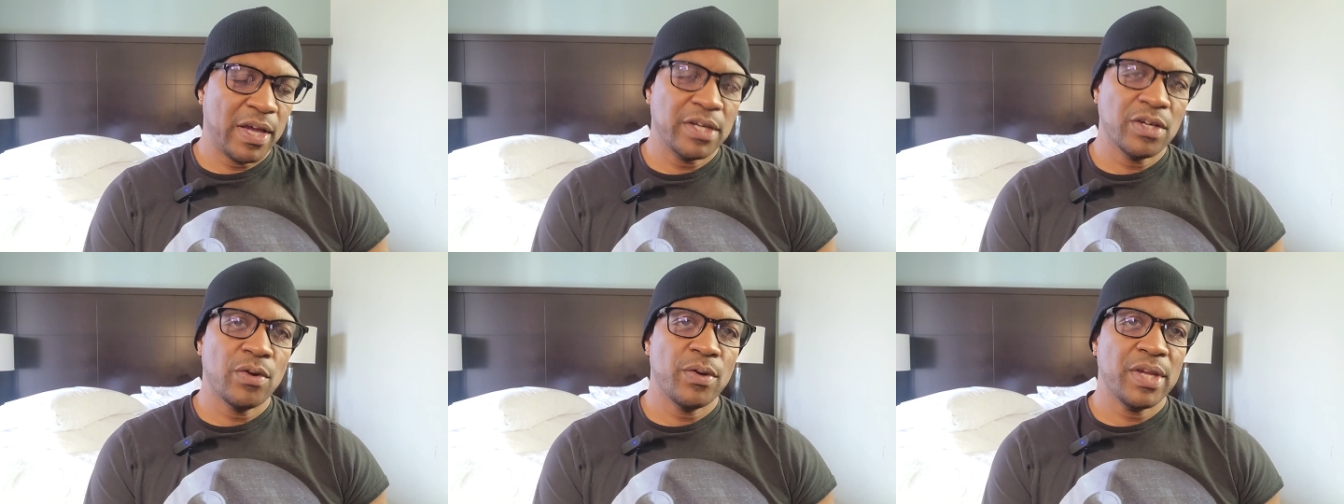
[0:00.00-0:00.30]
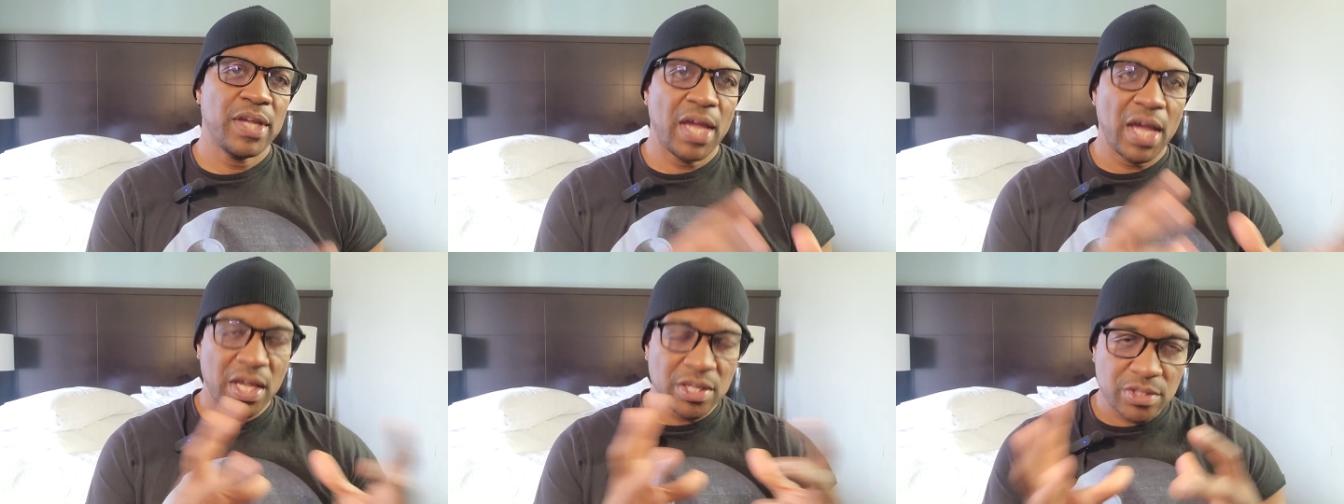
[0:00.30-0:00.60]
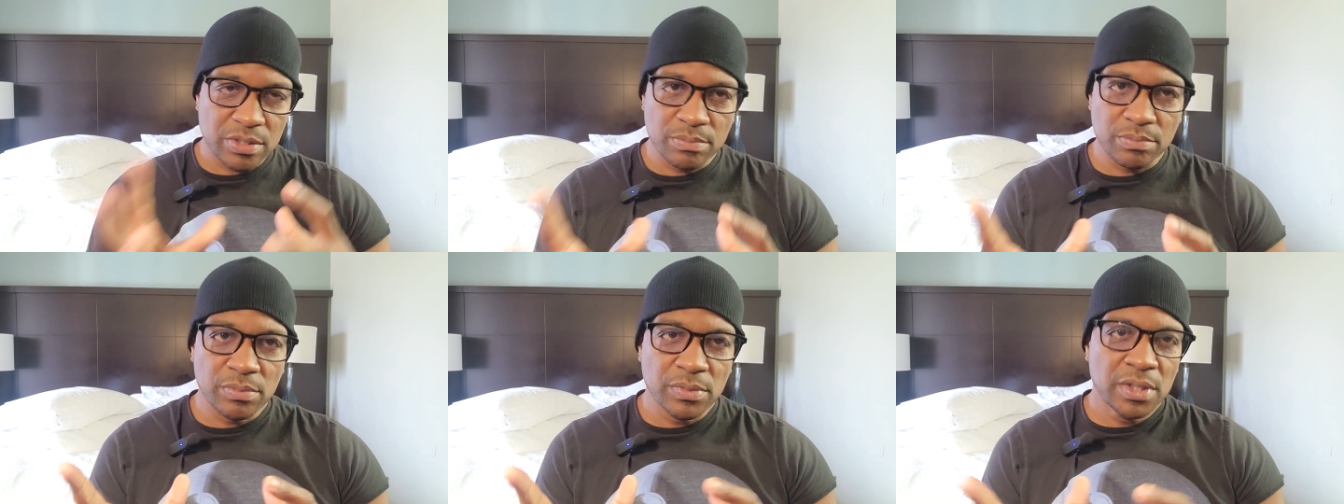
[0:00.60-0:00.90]
I know he had
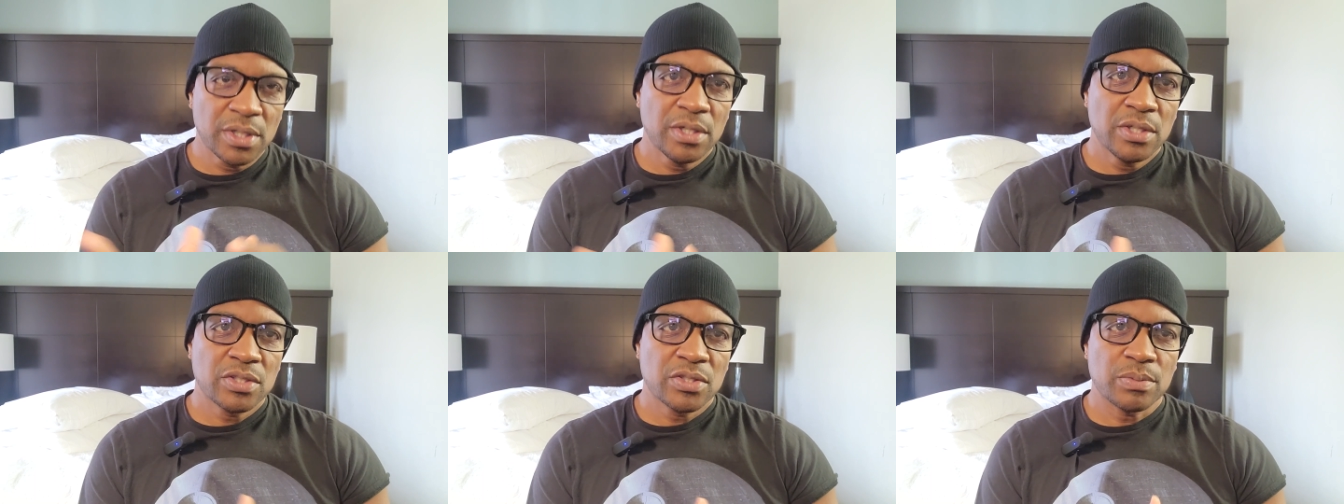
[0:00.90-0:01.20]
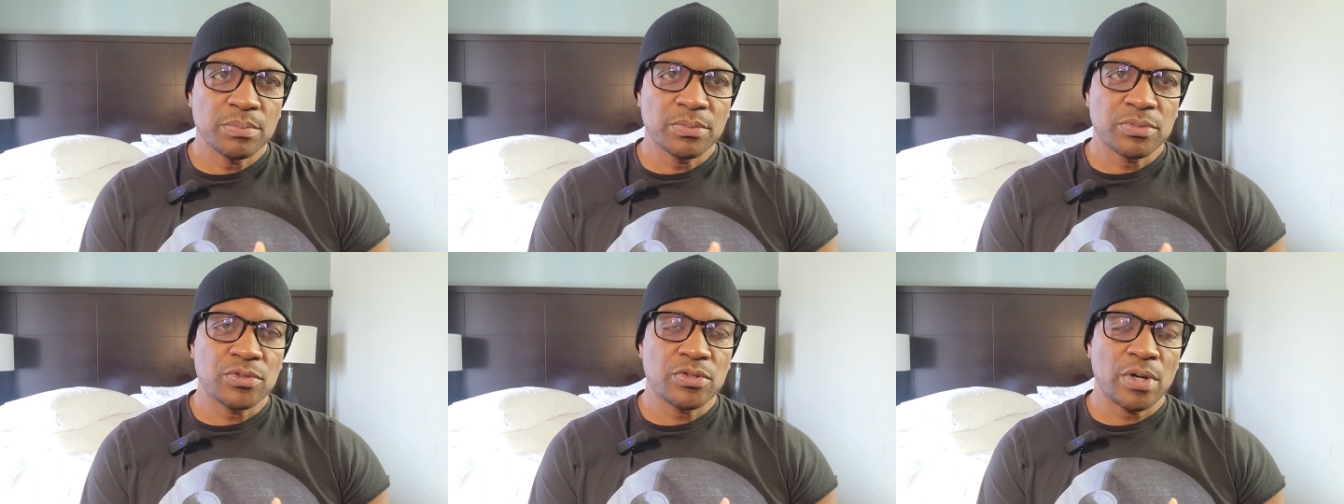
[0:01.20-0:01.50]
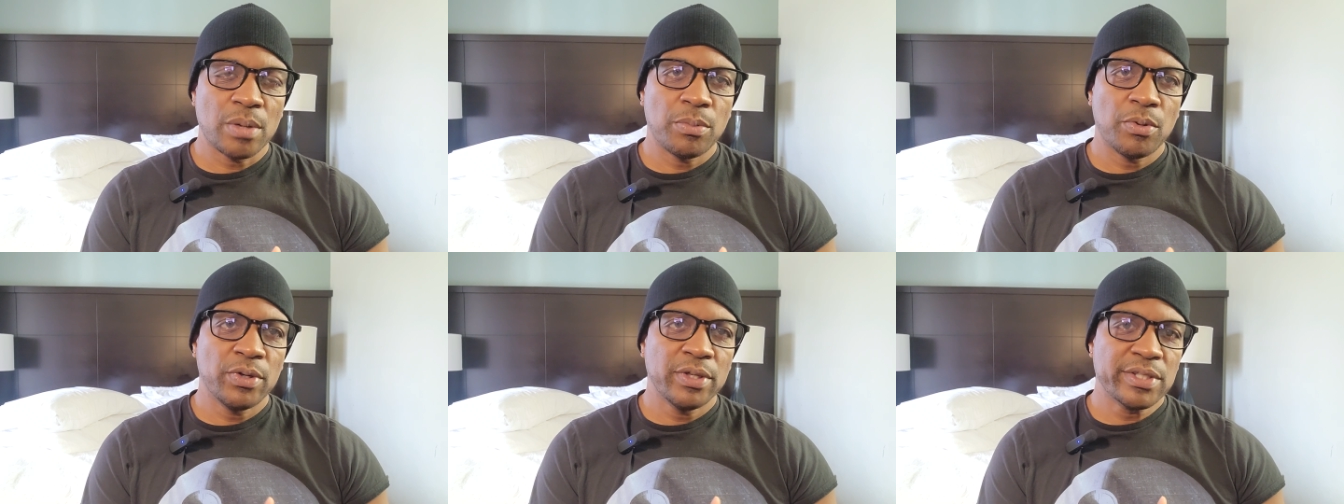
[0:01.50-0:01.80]
some some
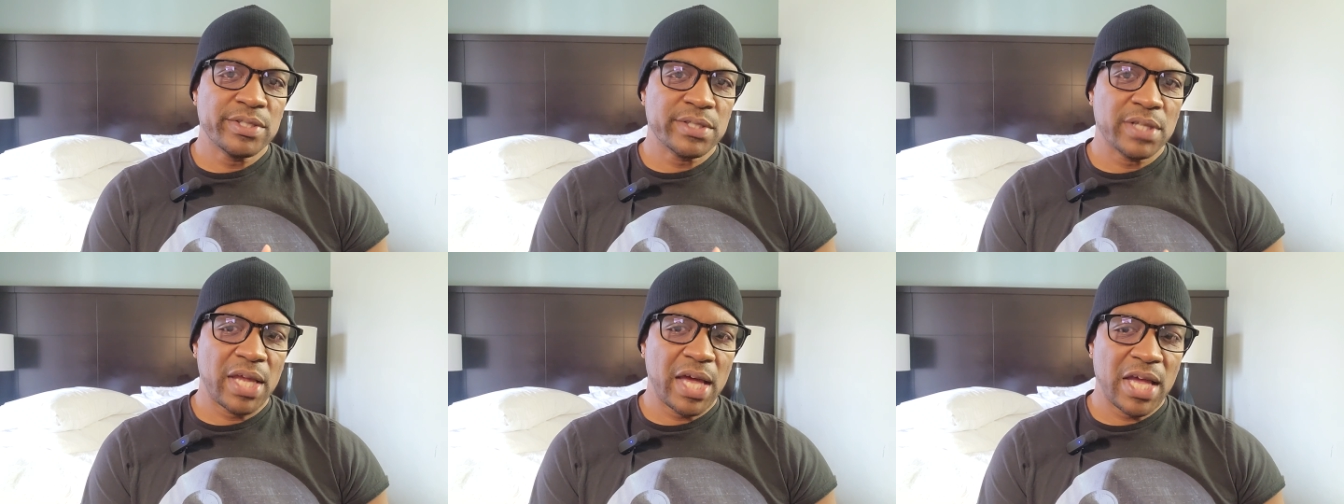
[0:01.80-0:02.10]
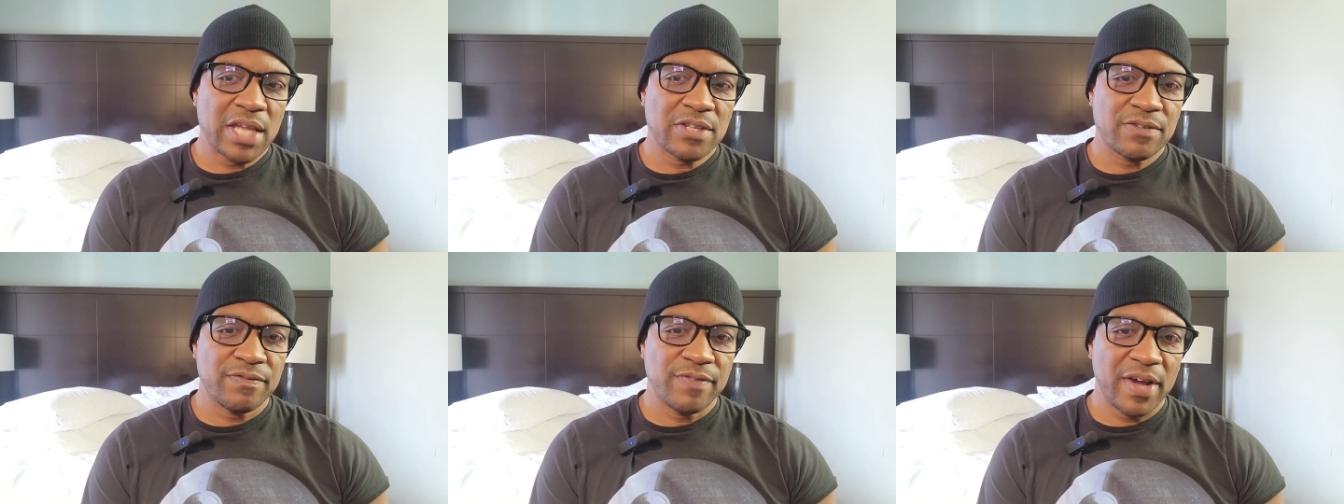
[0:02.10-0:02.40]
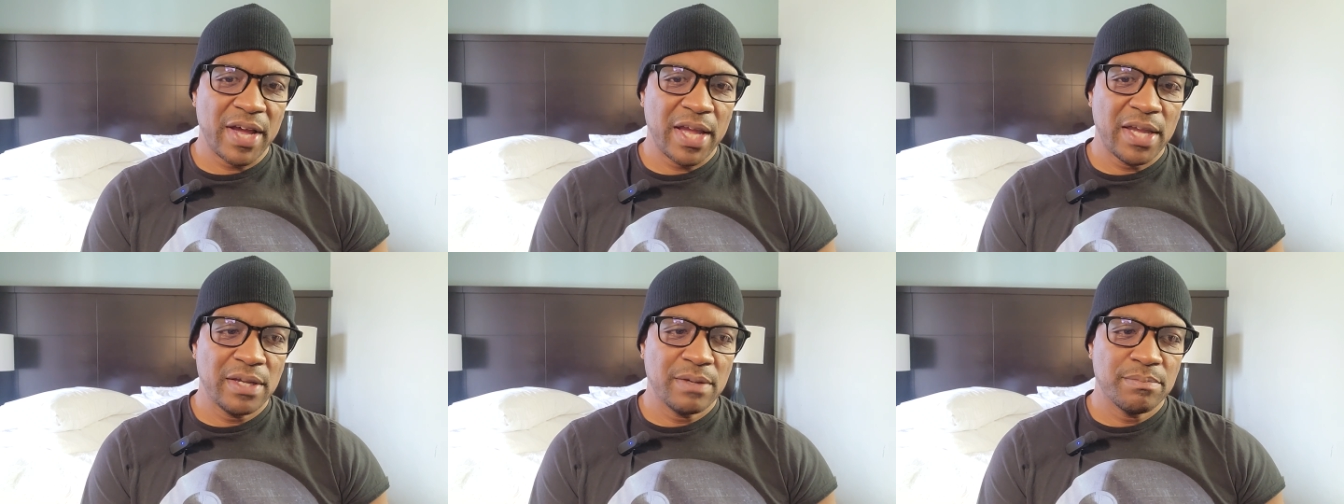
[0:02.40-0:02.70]
trouble in his last
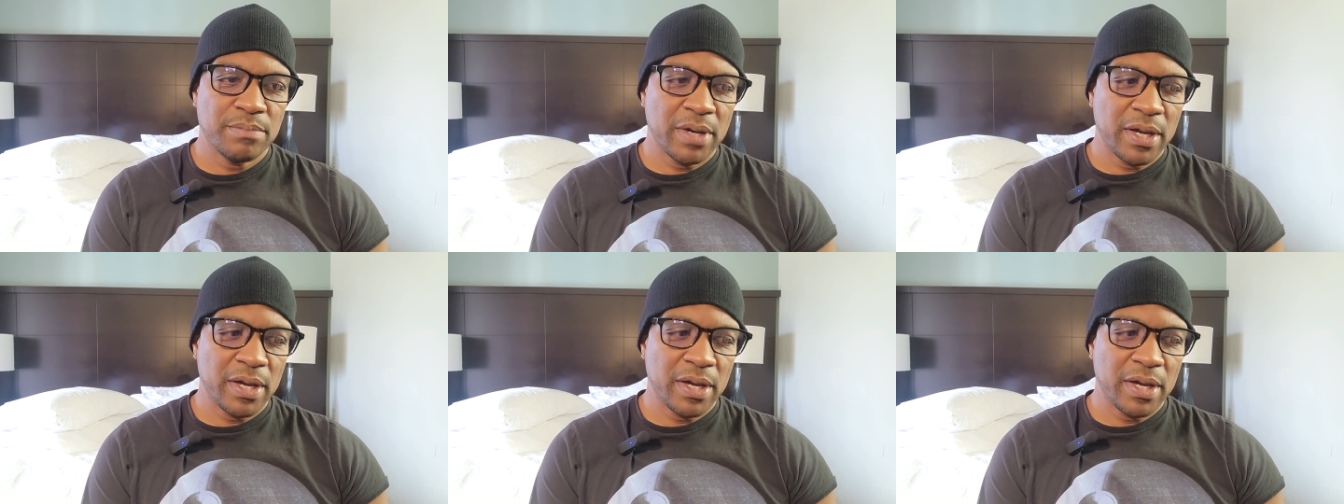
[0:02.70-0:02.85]
fight,